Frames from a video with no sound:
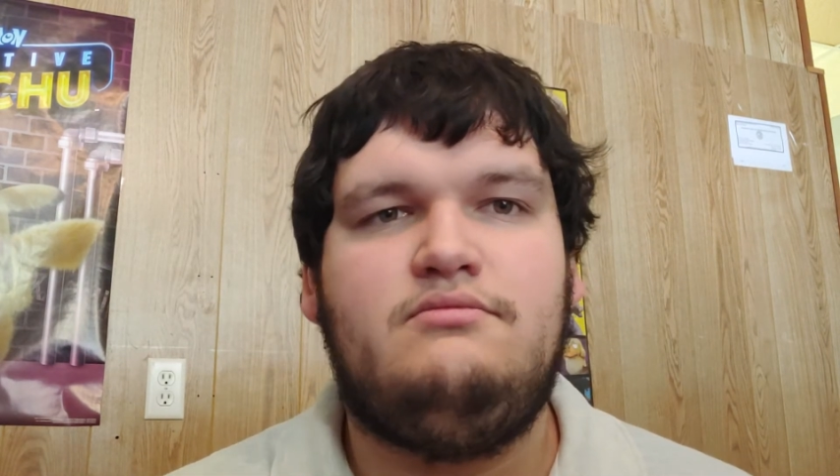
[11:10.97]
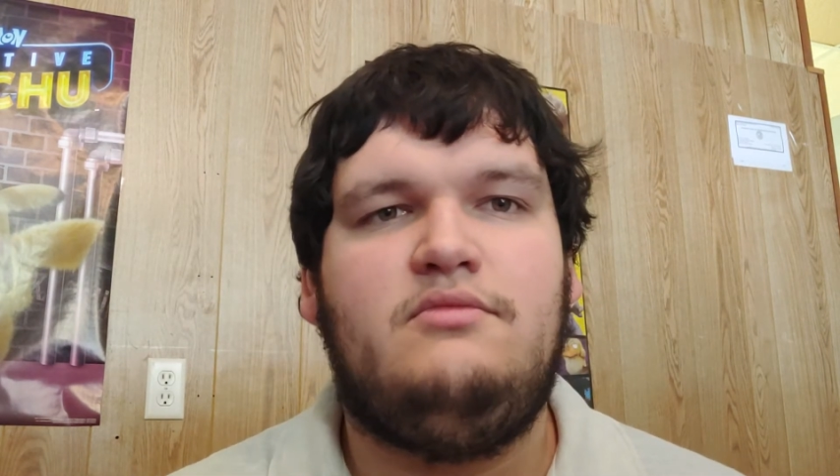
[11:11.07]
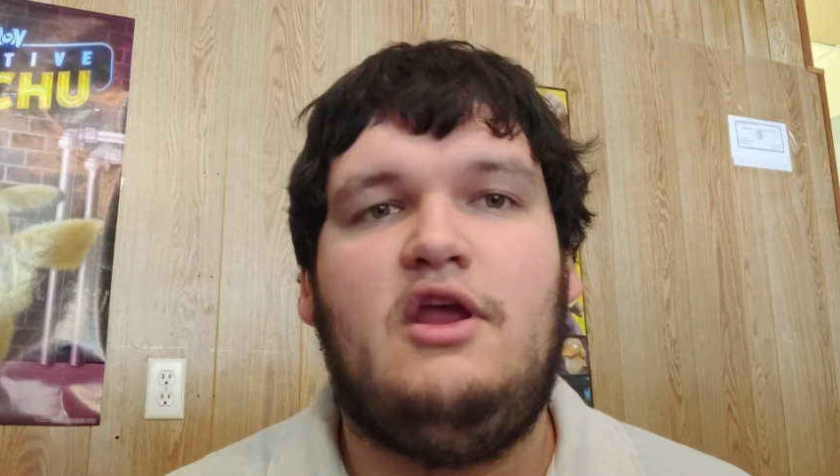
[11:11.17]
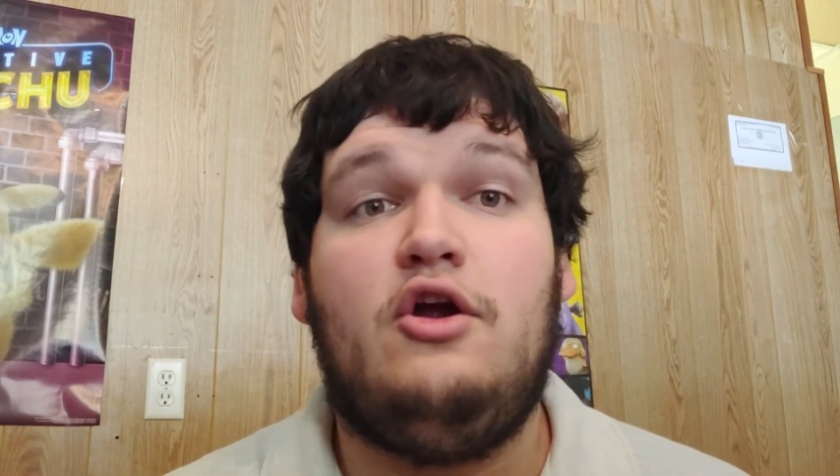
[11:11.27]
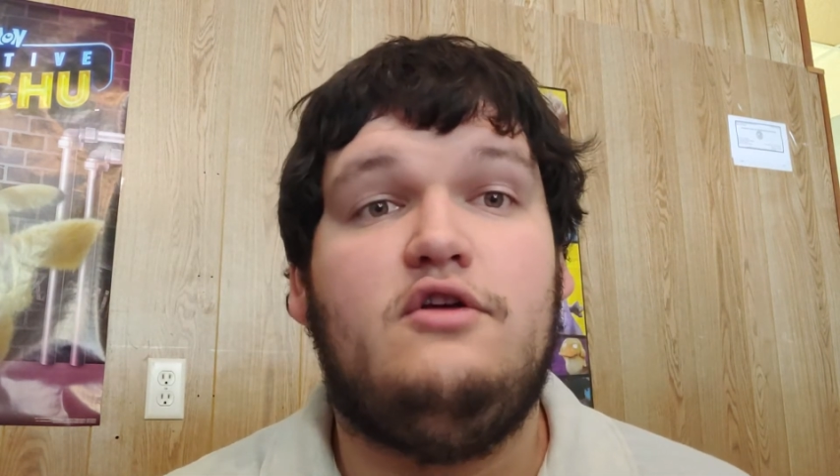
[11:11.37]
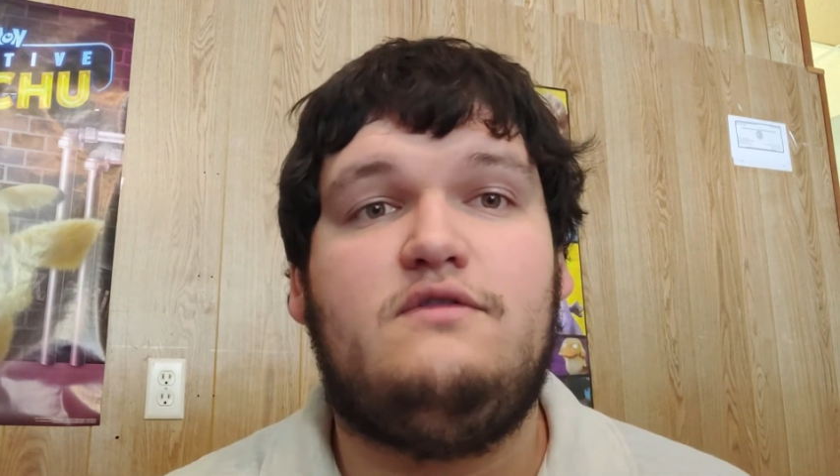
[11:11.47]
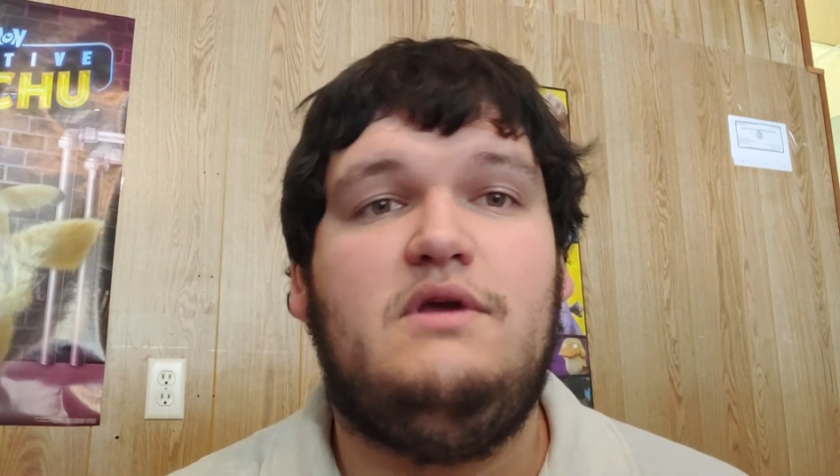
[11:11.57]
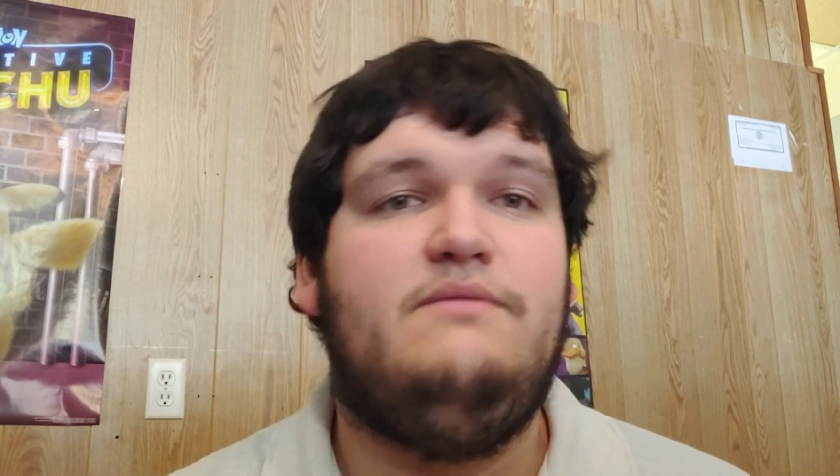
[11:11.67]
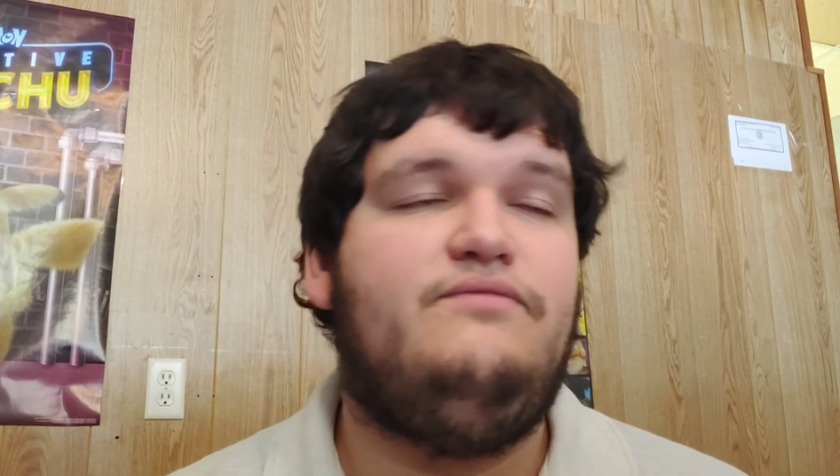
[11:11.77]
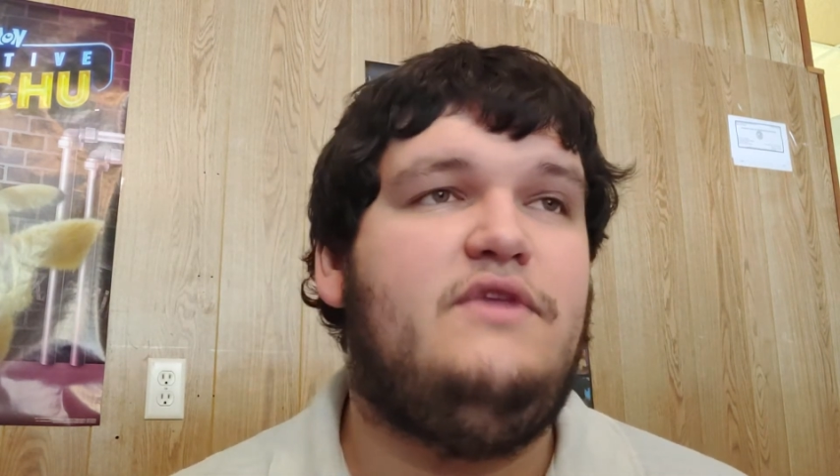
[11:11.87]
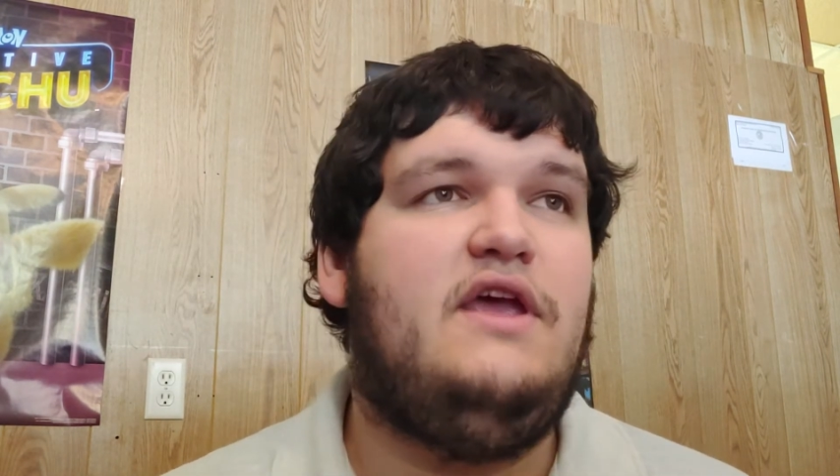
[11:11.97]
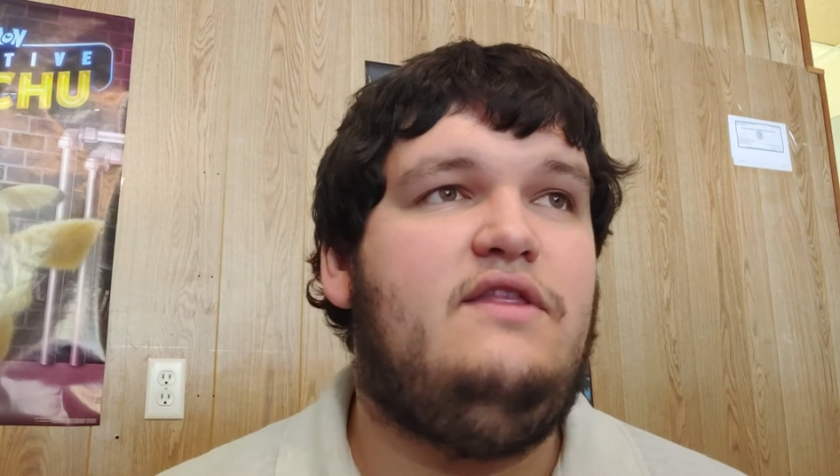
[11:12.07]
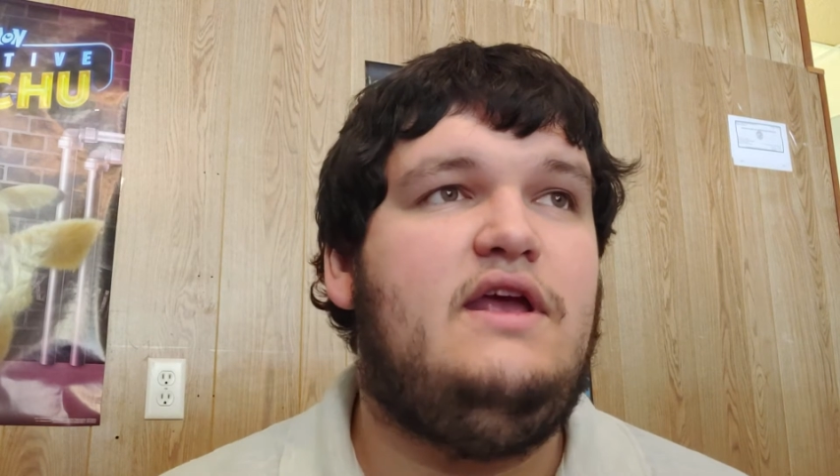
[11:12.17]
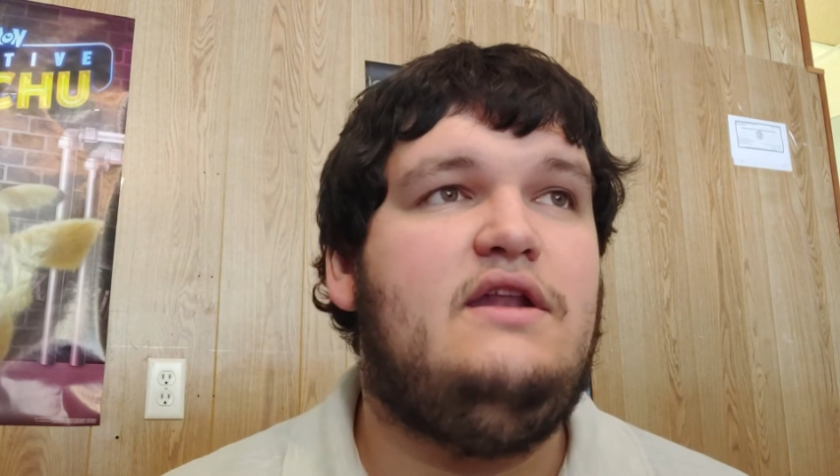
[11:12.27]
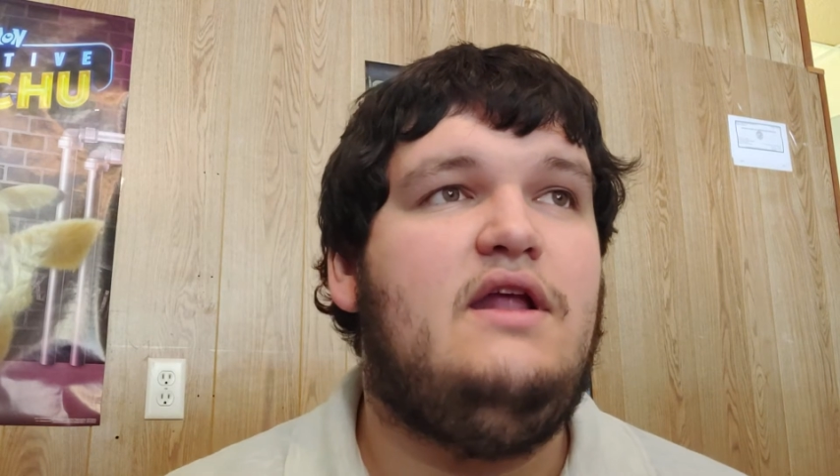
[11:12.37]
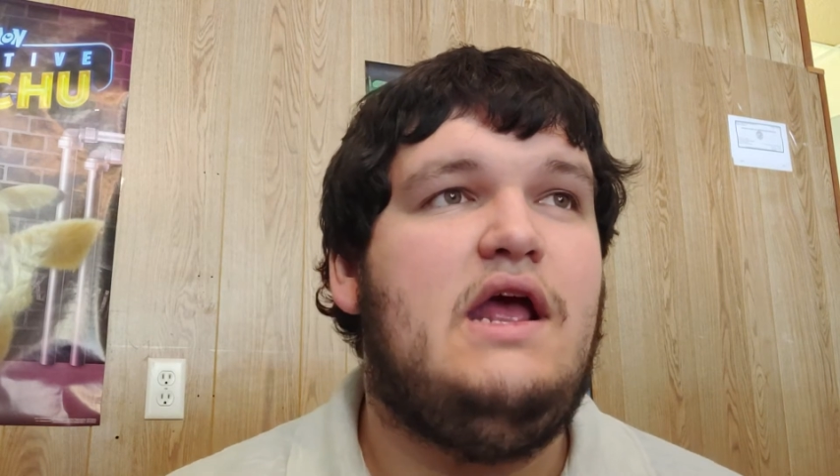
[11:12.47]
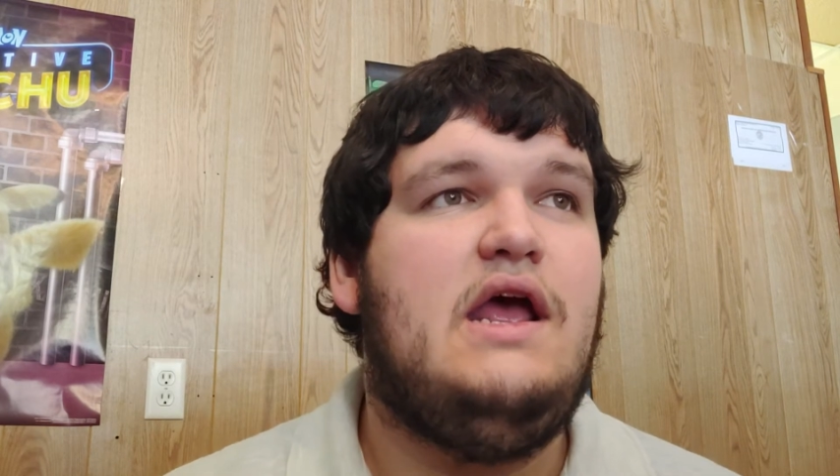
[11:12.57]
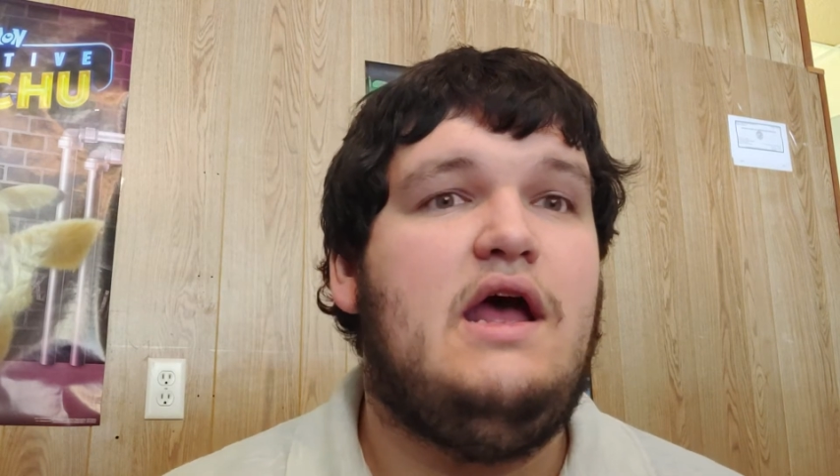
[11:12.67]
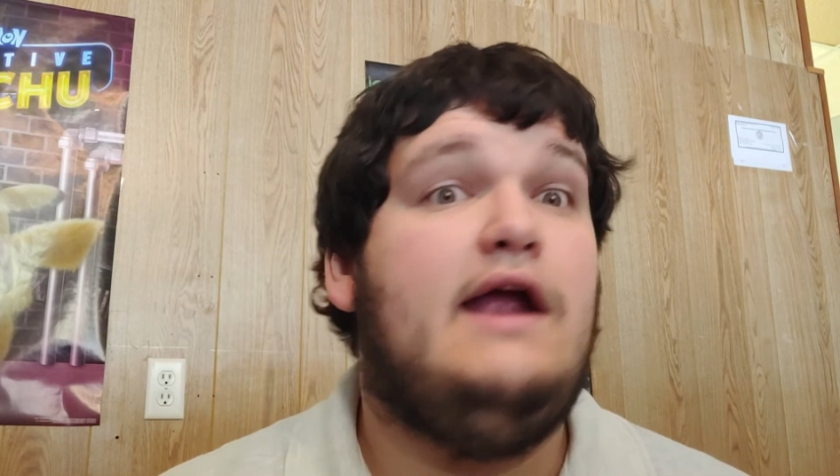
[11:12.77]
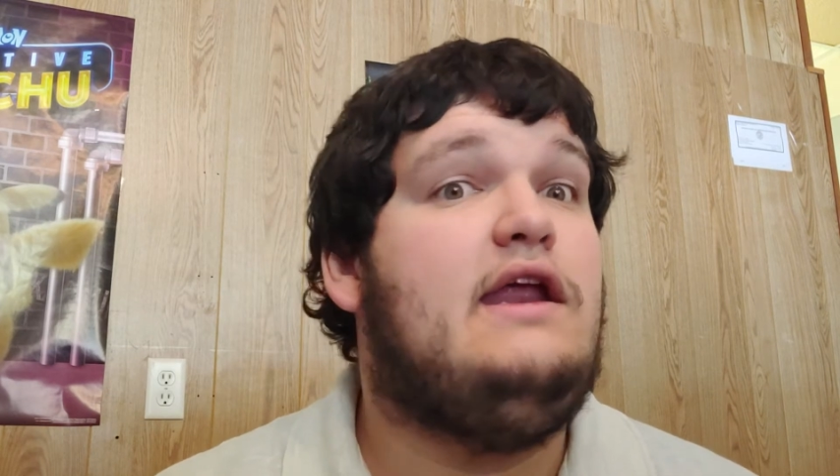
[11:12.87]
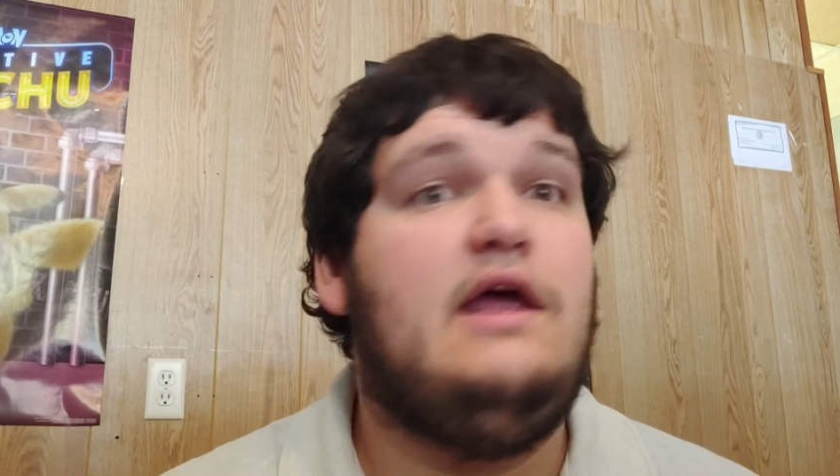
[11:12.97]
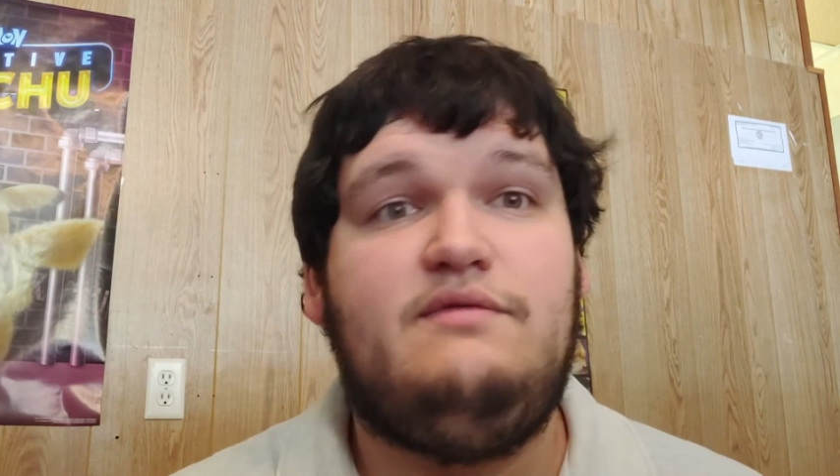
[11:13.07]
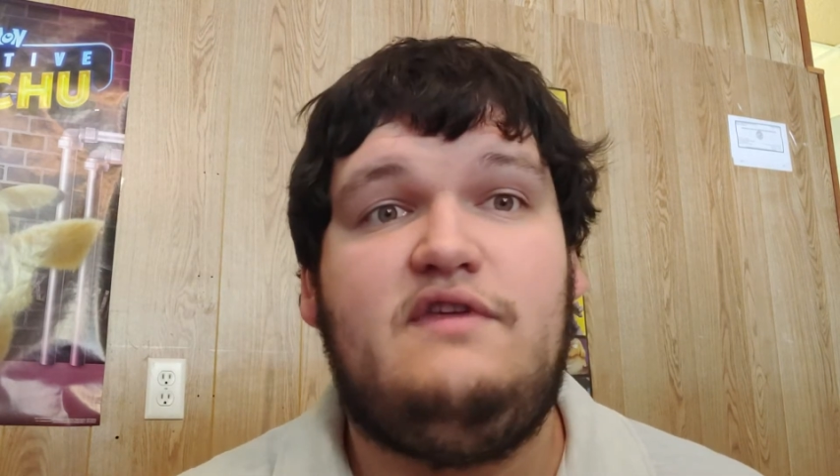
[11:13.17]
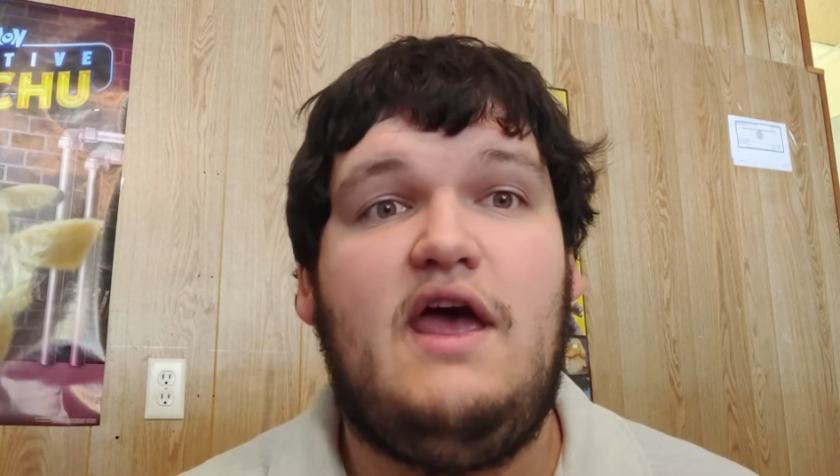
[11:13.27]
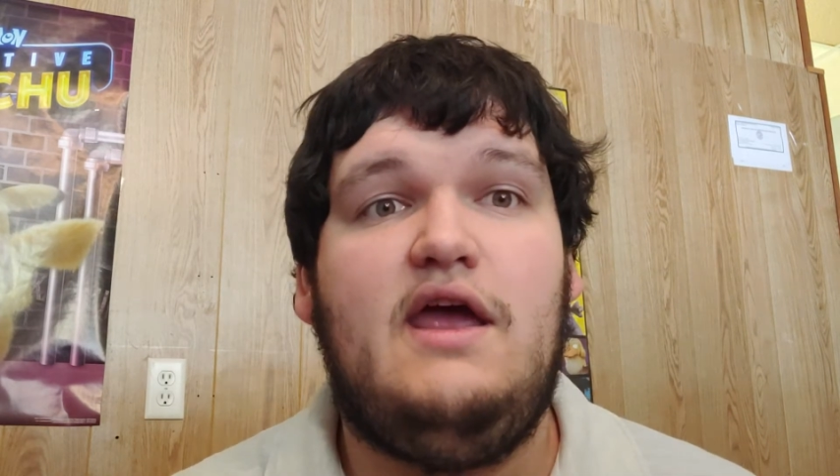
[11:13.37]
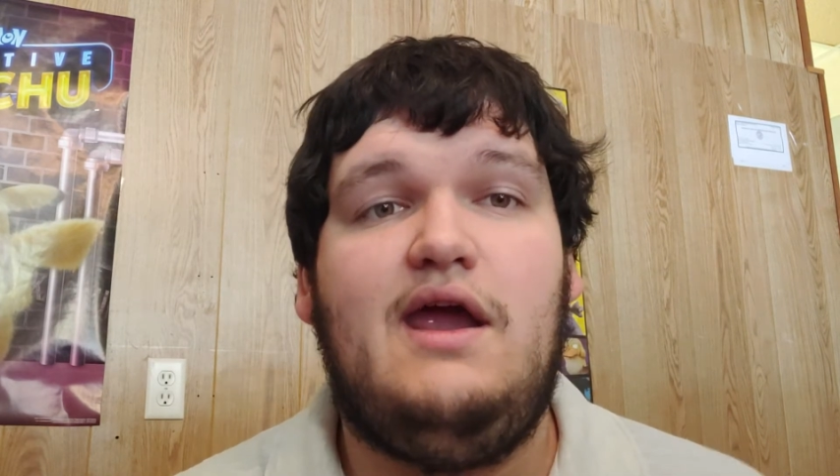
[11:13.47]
It hurts me, and then I get upset,